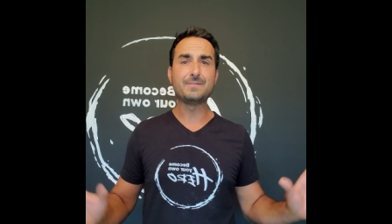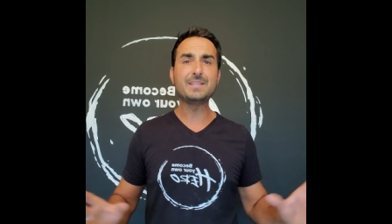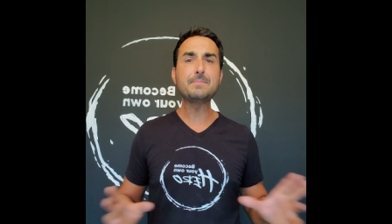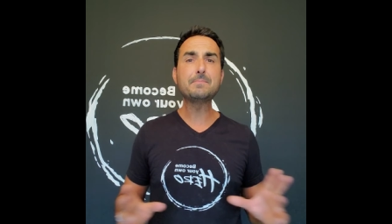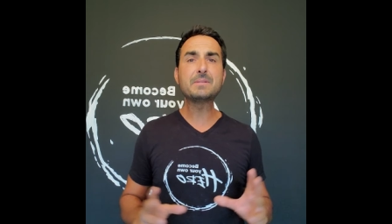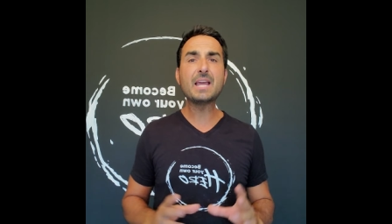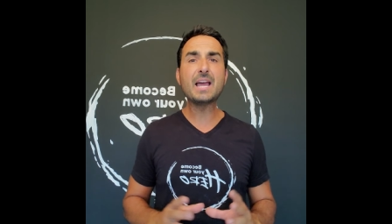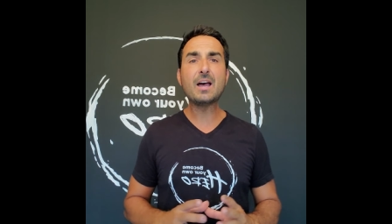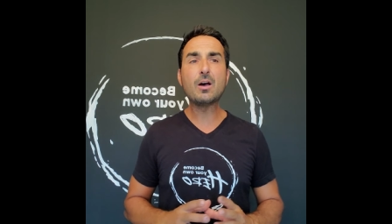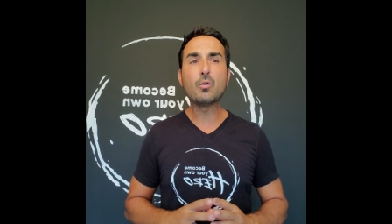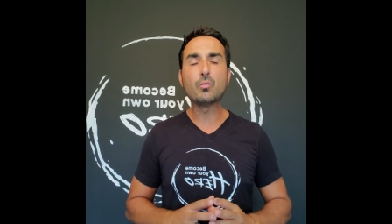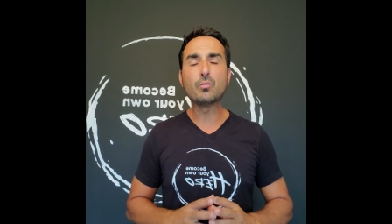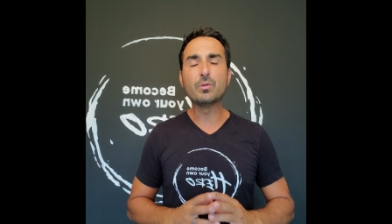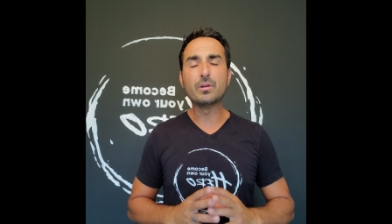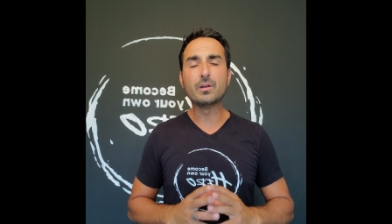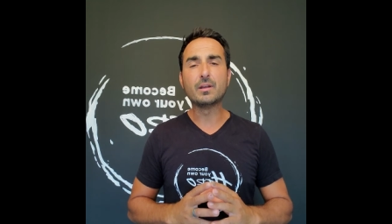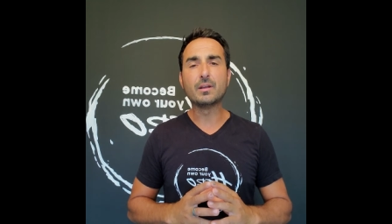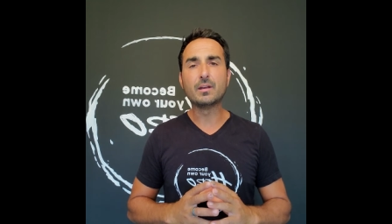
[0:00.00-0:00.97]
deep
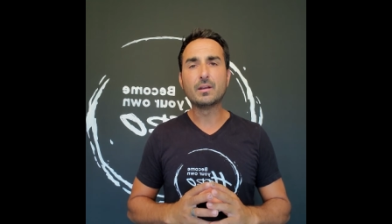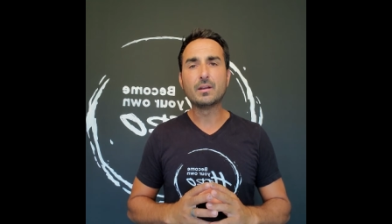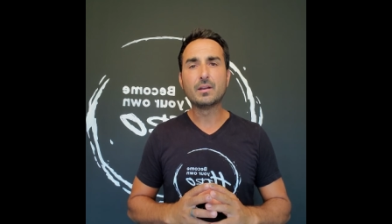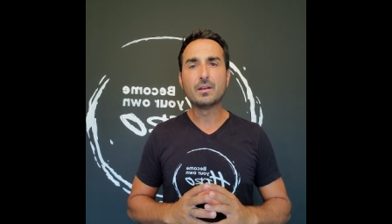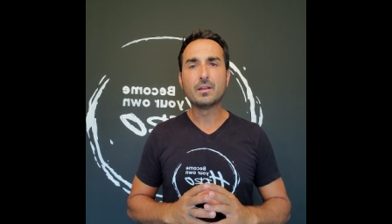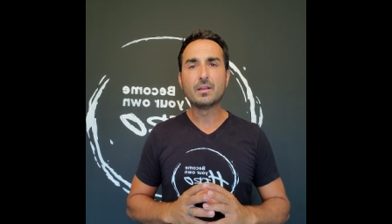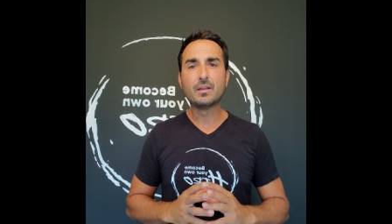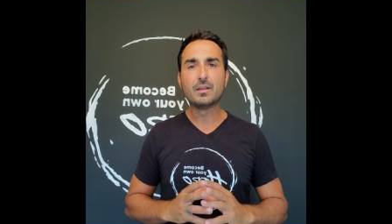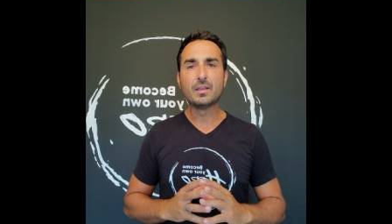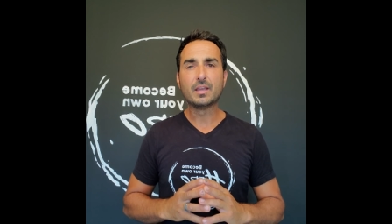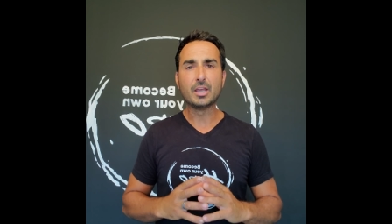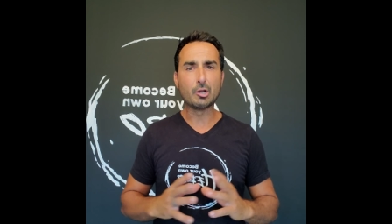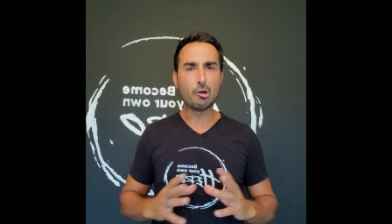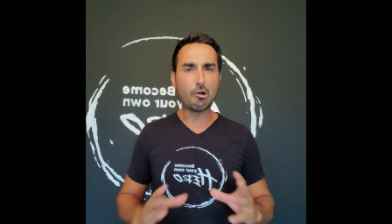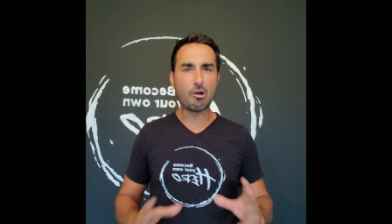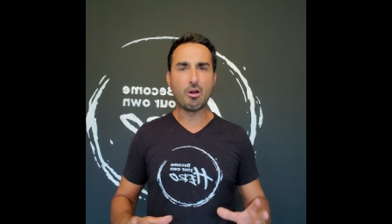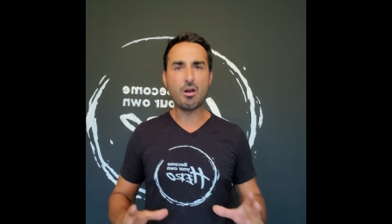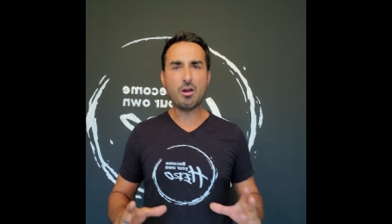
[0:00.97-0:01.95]
down in
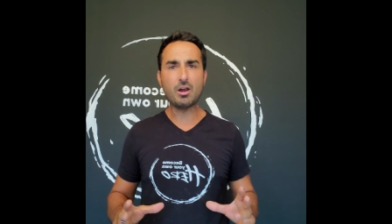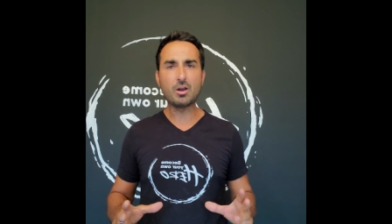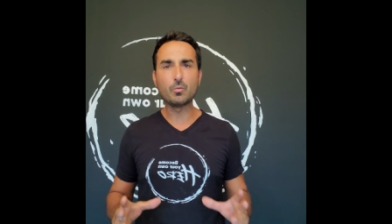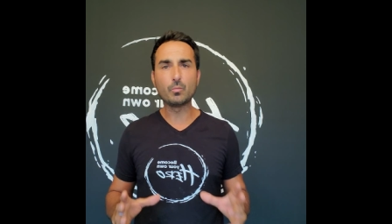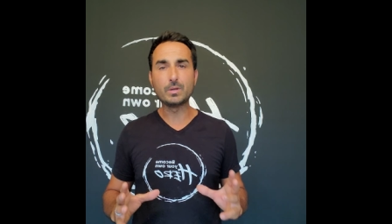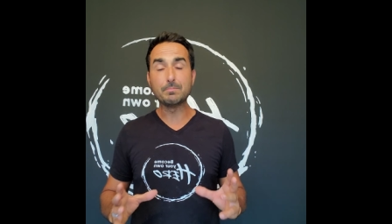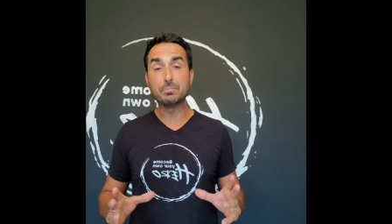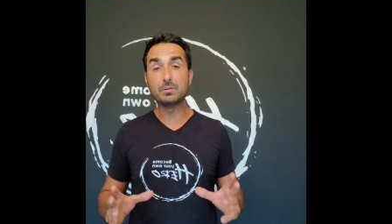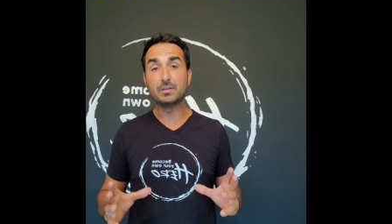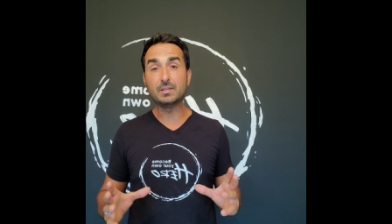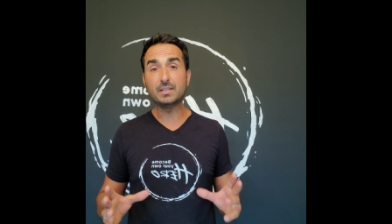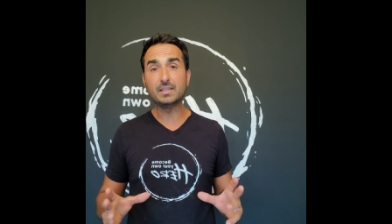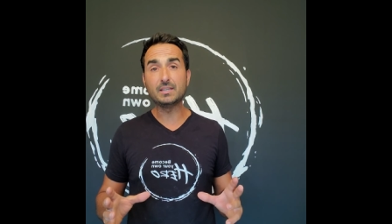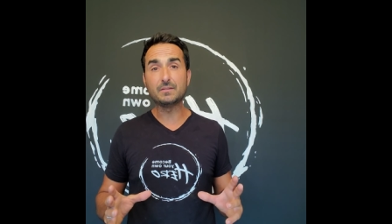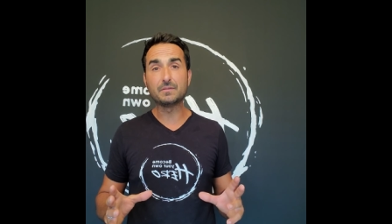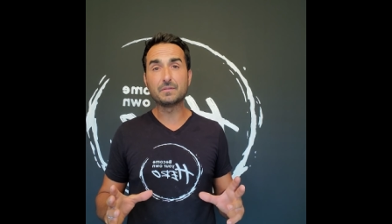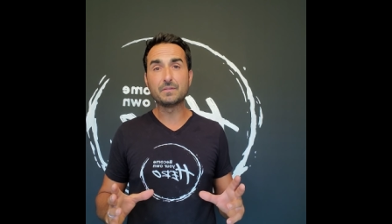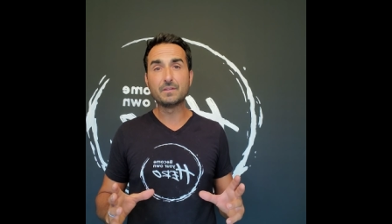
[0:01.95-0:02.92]
our heart, we
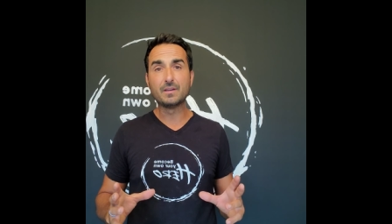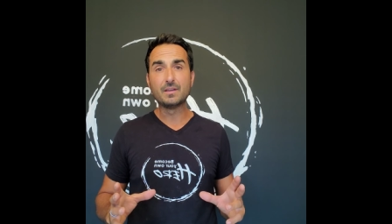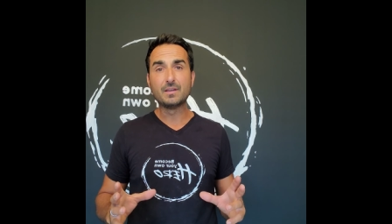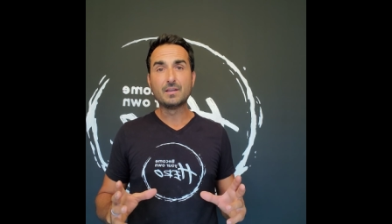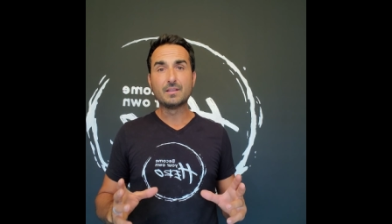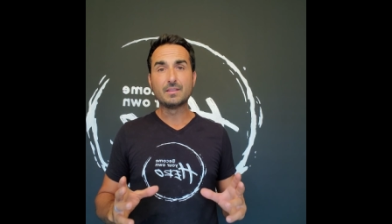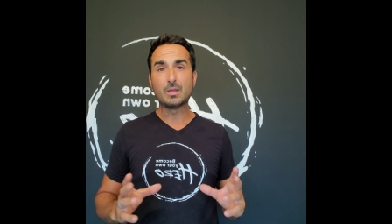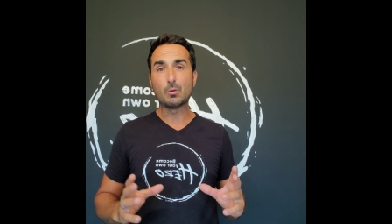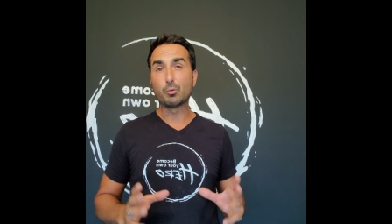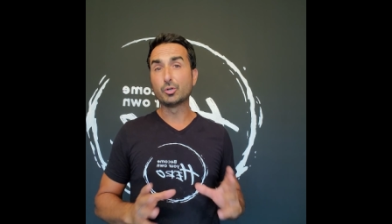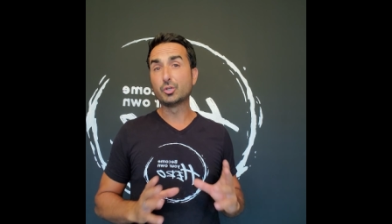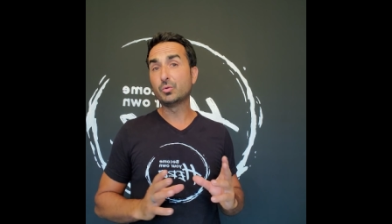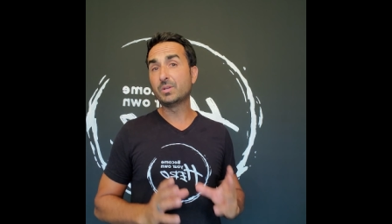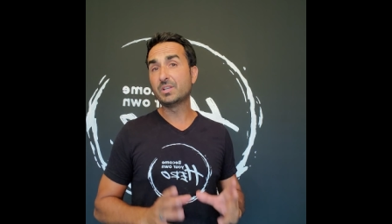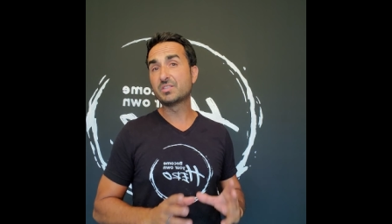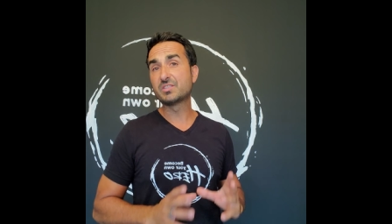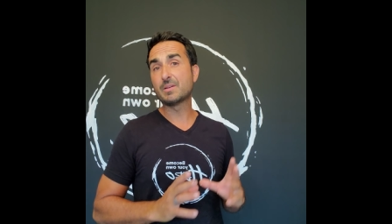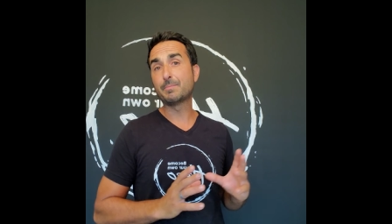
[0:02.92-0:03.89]
believe that we're
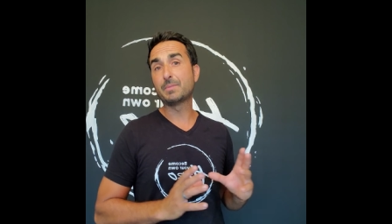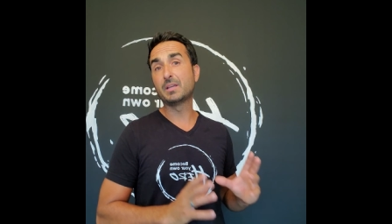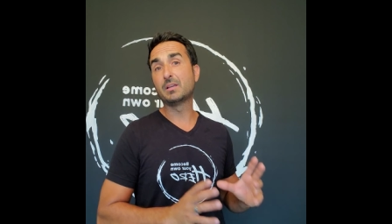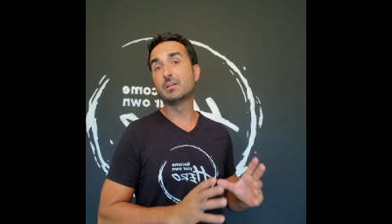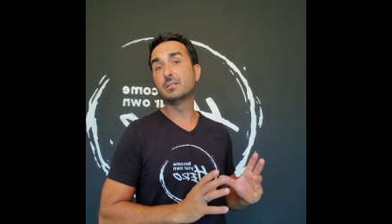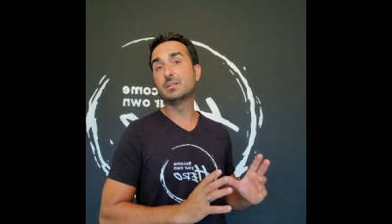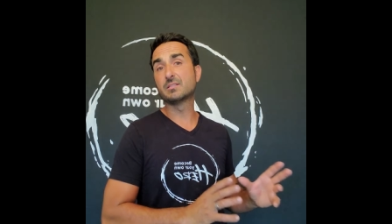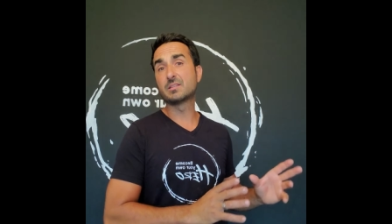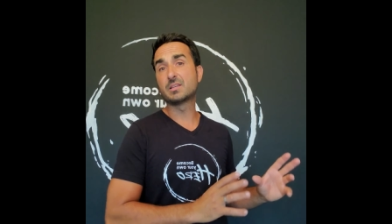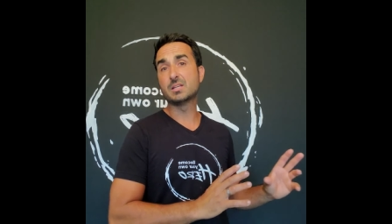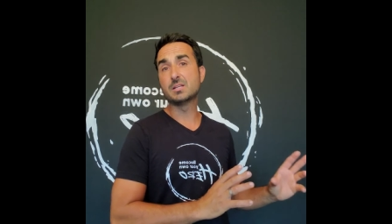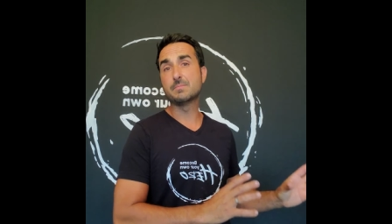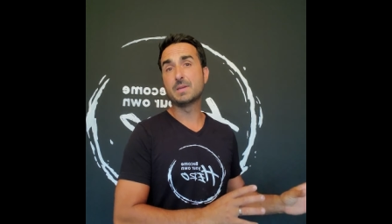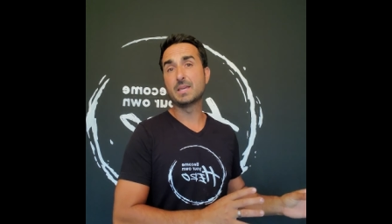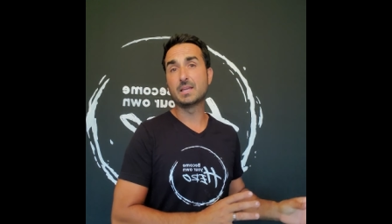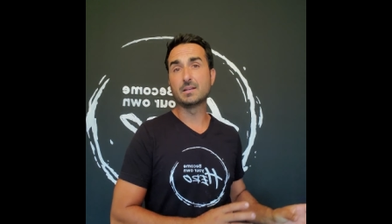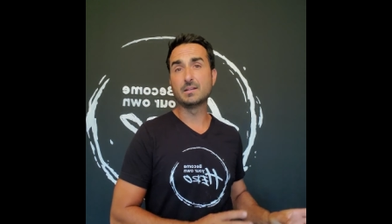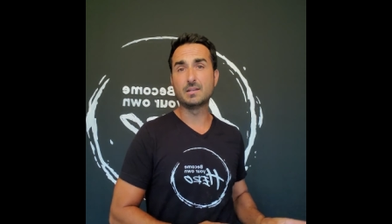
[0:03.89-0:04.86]
doing something good that's going to
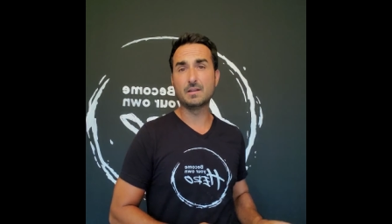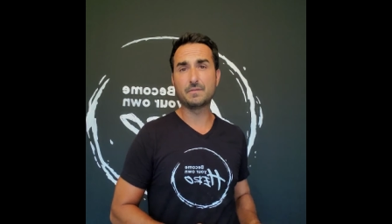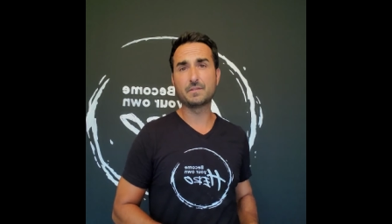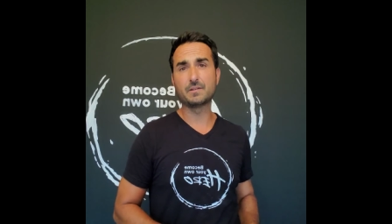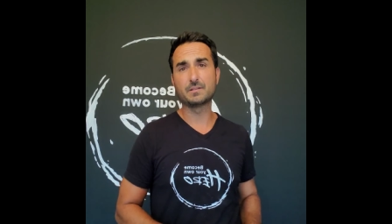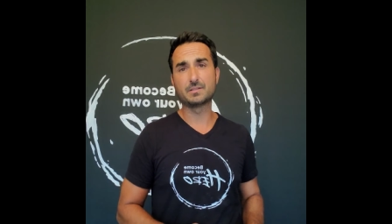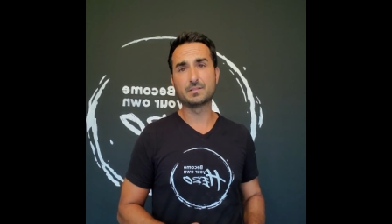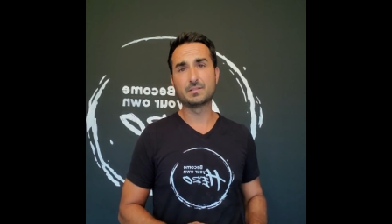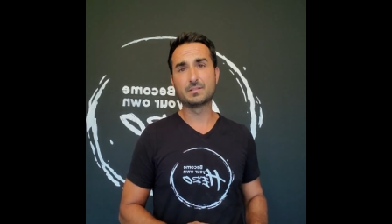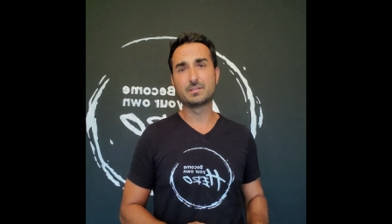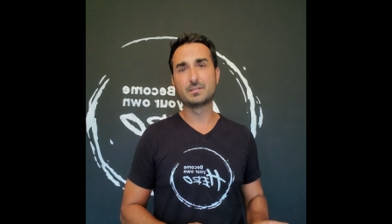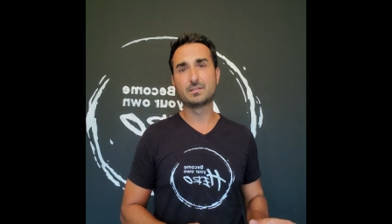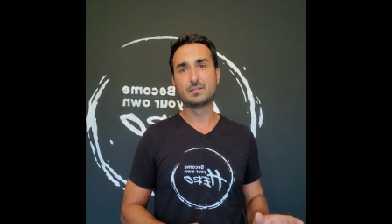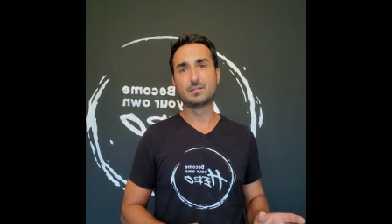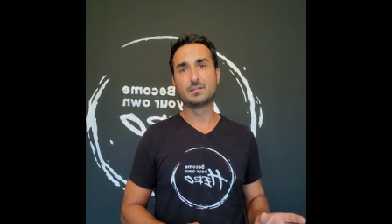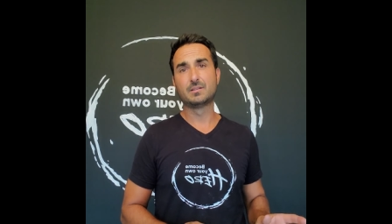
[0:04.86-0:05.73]
make a difference.